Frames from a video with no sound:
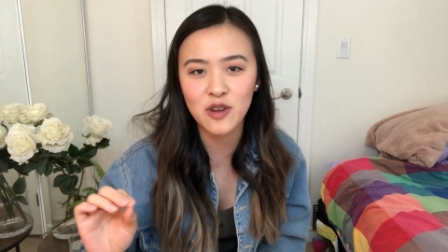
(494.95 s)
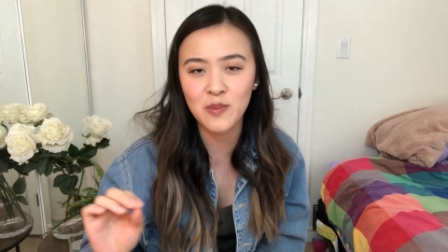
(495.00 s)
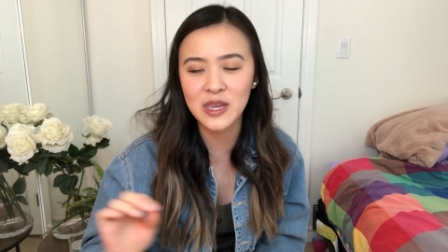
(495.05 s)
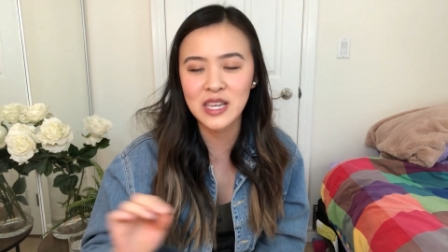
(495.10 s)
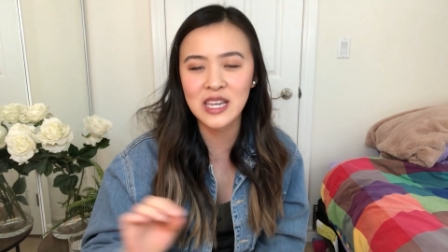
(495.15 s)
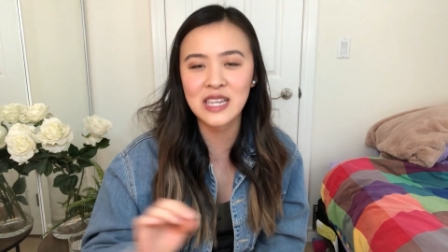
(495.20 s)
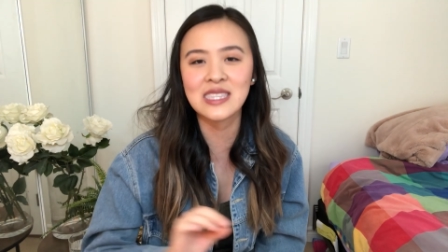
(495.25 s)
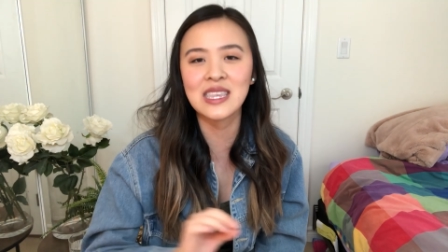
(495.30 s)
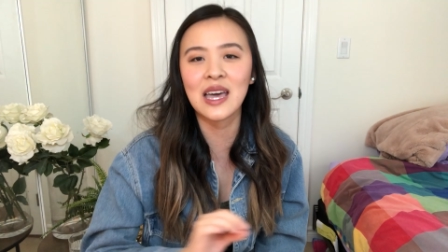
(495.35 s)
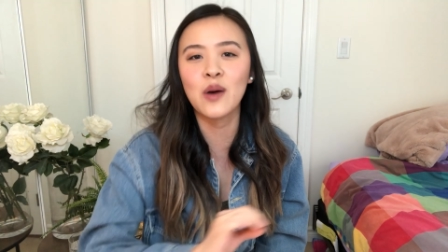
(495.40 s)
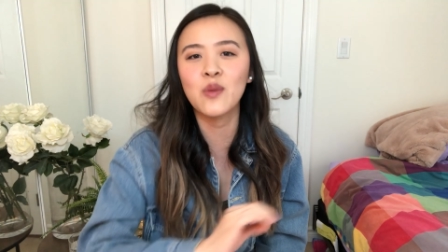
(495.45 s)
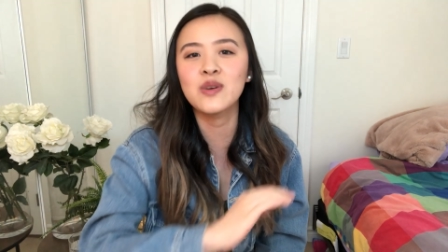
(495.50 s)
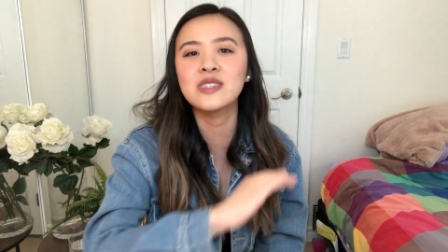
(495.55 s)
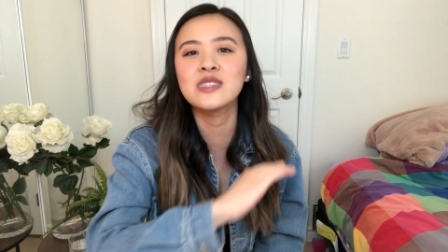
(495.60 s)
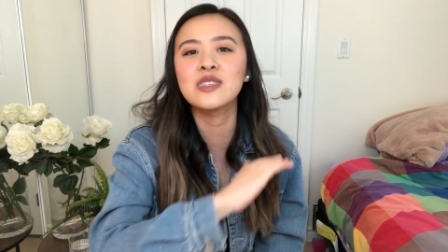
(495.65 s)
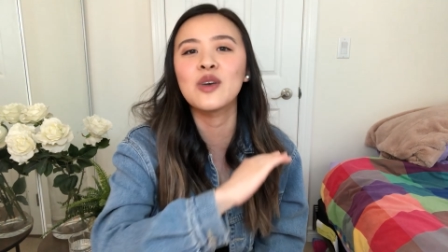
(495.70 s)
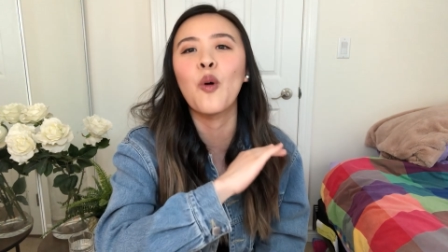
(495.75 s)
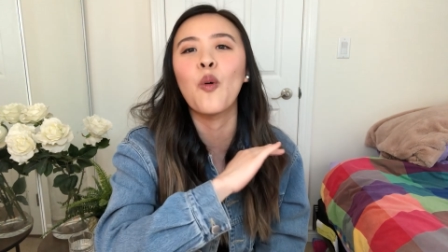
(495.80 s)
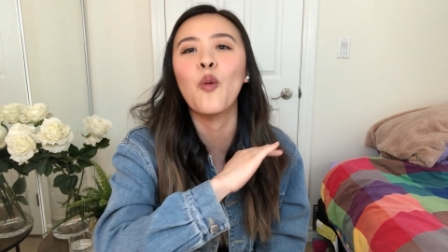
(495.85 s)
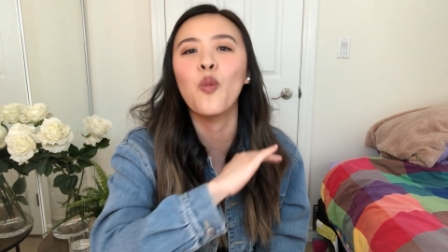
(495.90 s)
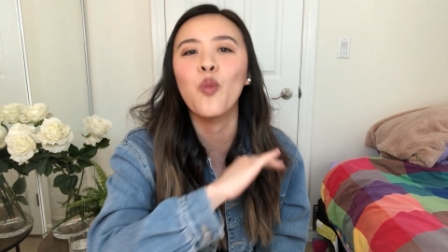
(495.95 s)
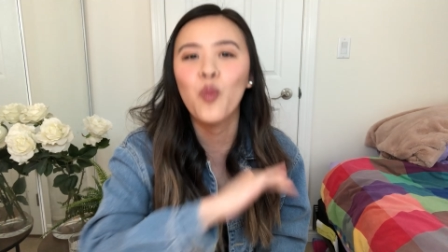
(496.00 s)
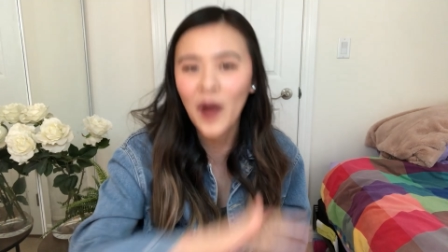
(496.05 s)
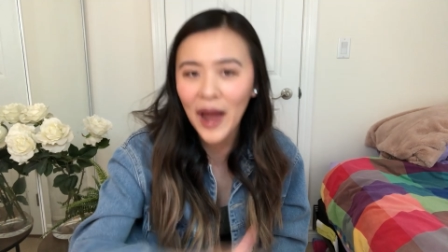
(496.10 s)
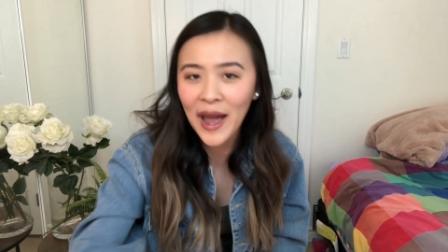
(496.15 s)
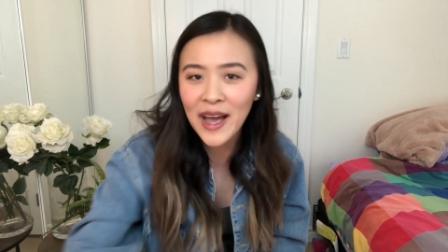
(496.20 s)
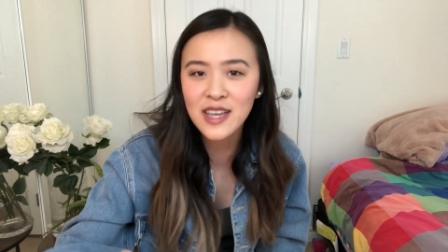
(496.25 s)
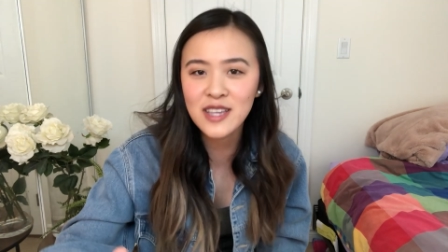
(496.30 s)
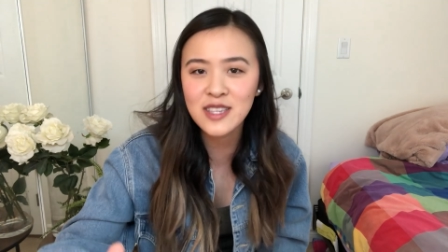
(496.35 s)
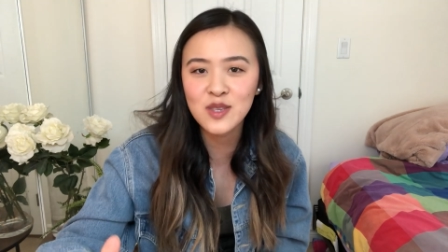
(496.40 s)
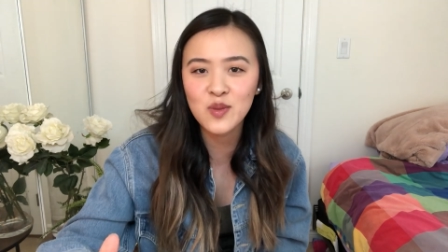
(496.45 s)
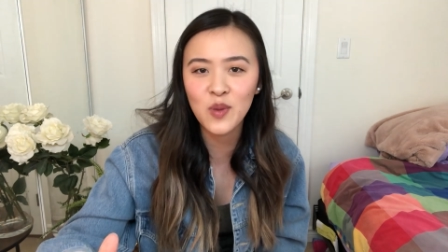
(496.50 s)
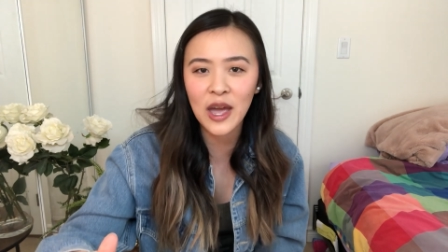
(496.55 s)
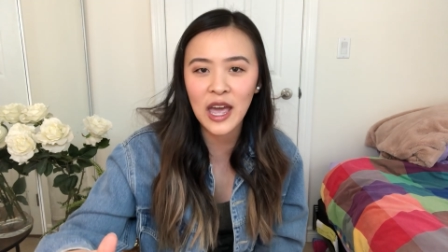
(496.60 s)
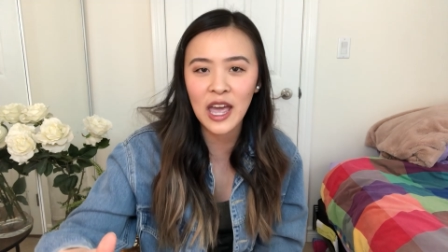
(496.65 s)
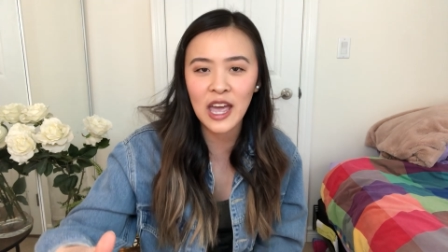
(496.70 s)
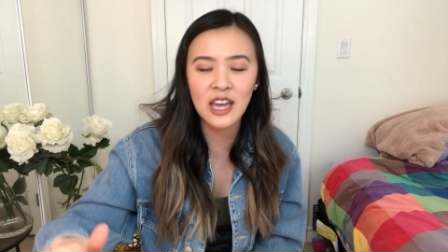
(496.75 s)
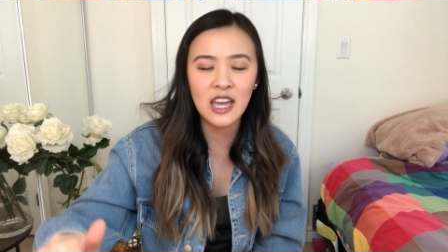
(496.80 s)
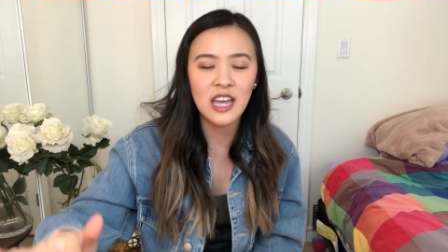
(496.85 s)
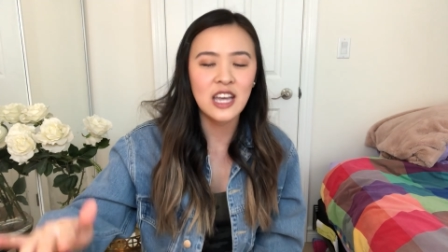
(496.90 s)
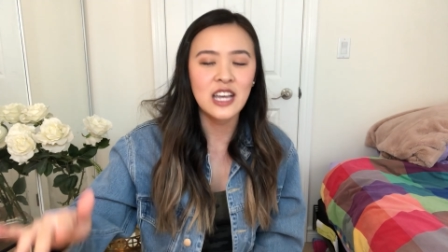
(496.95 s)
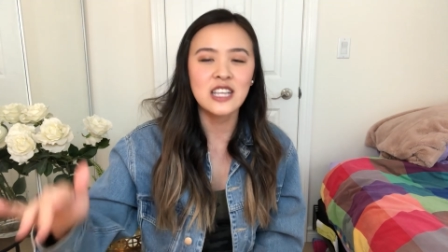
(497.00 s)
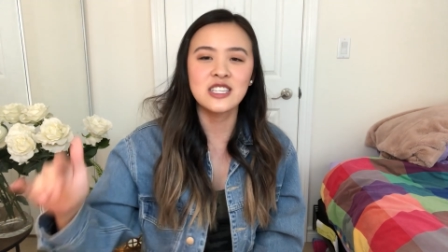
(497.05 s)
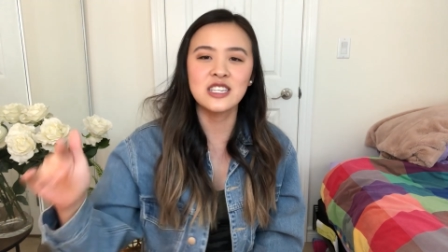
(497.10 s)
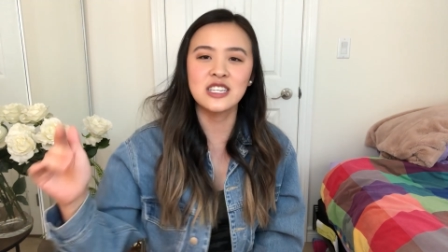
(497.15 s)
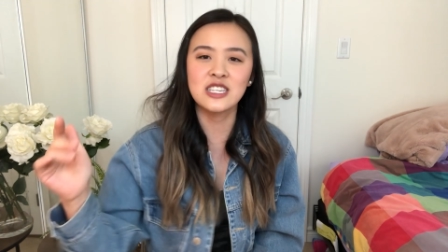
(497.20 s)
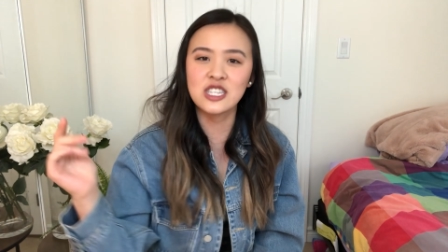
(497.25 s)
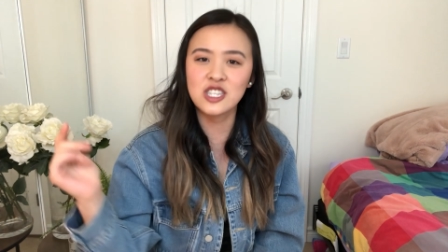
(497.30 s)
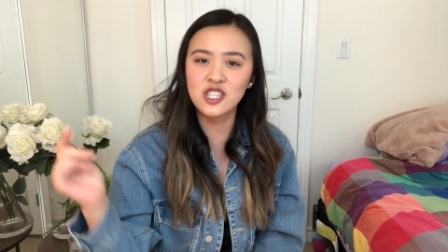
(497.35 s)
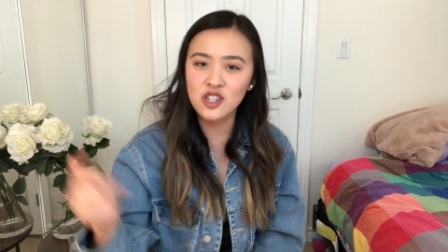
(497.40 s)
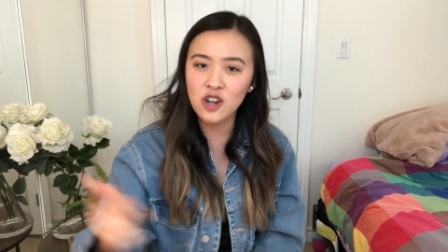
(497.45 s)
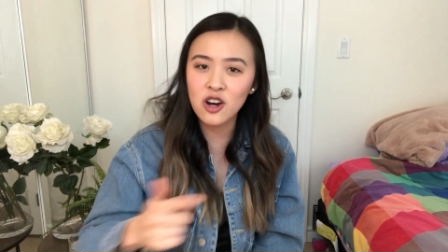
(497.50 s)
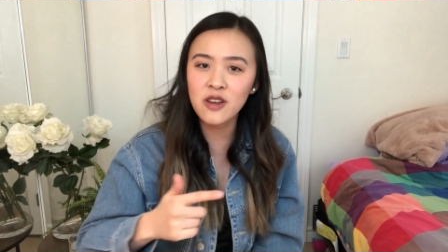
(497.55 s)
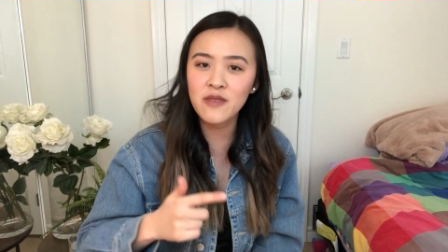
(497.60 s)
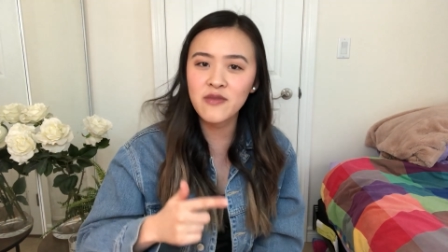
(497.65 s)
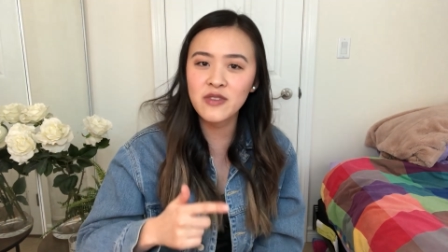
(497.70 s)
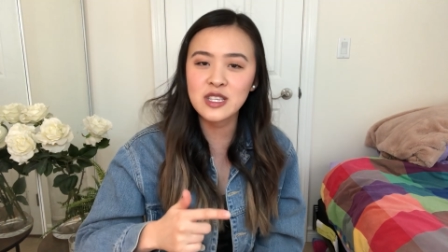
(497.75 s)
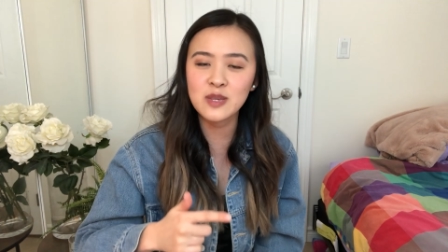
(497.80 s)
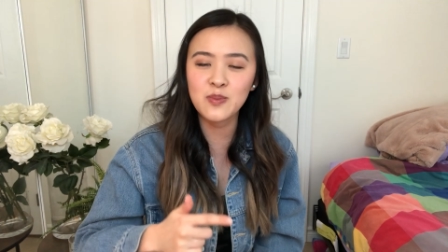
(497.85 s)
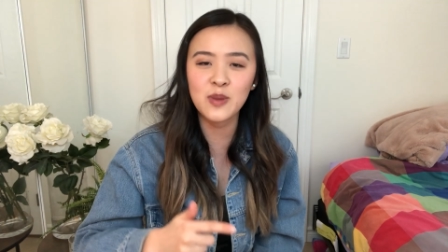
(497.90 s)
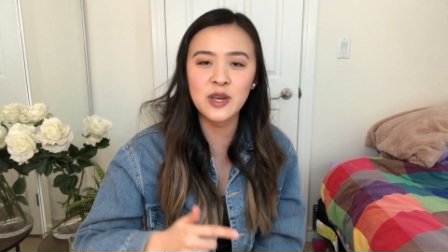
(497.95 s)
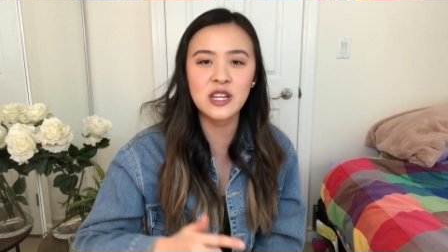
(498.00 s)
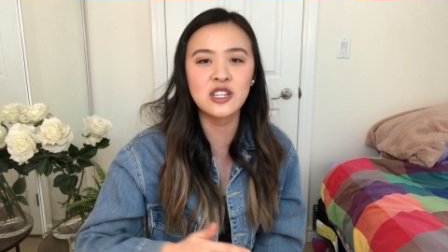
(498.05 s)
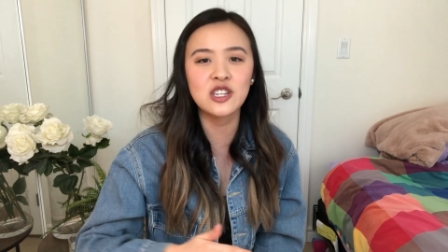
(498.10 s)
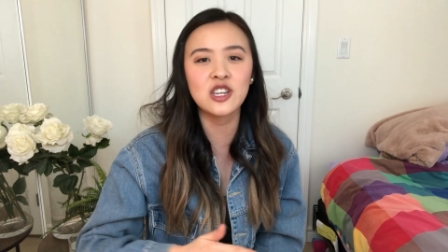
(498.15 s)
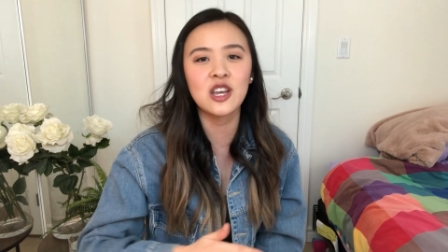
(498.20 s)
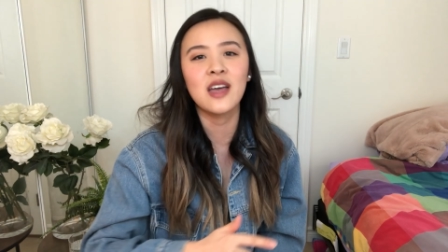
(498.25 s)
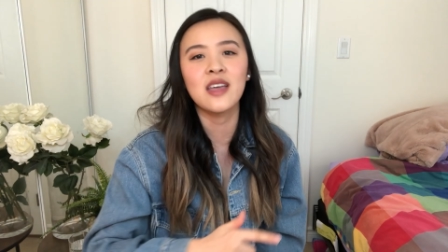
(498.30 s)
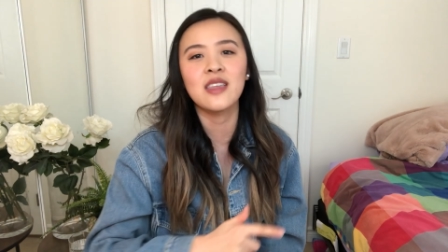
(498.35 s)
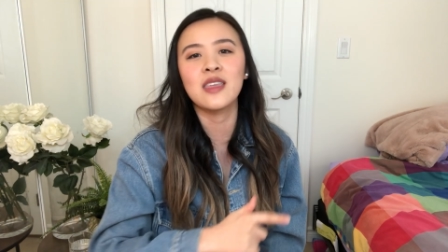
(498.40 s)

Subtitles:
because that was the wackest way to start of a speech.